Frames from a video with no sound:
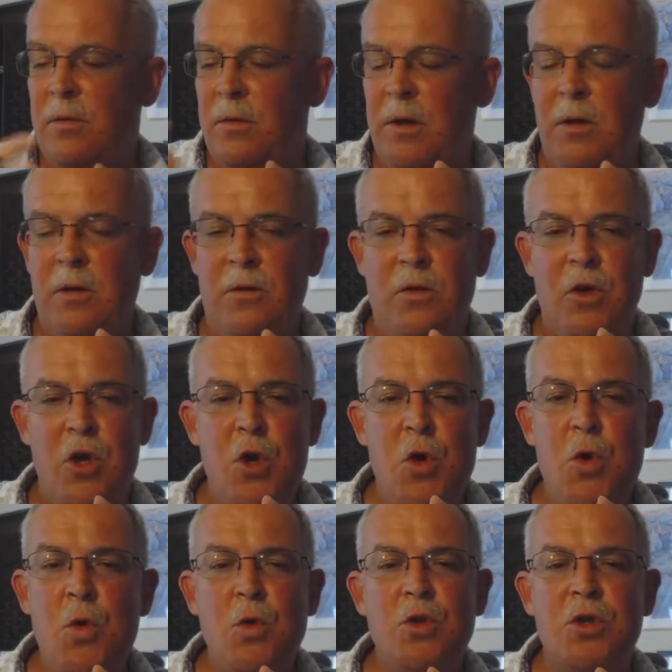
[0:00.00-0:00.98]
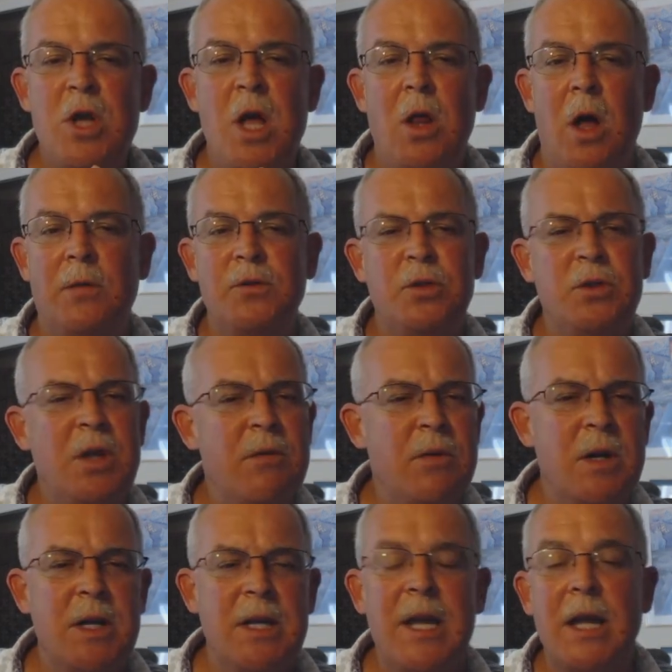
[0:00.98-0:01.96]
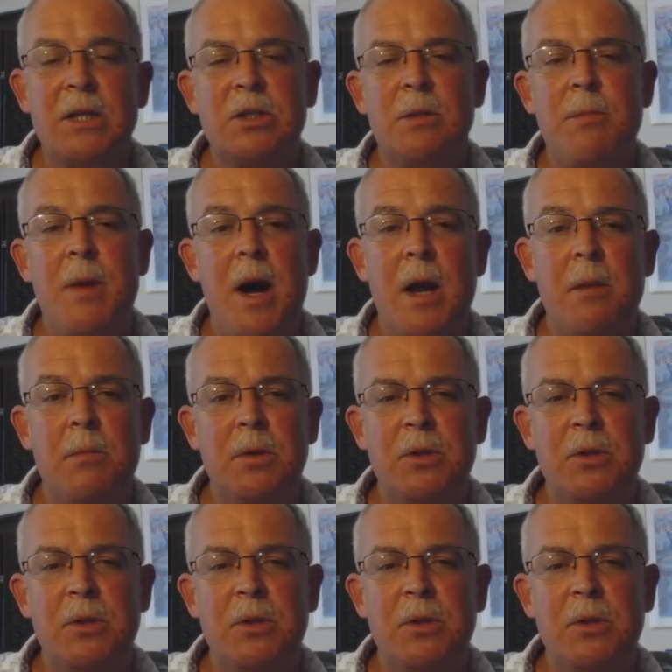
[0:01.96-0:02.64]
these huge sell-offs, you're never going to catch the bottom,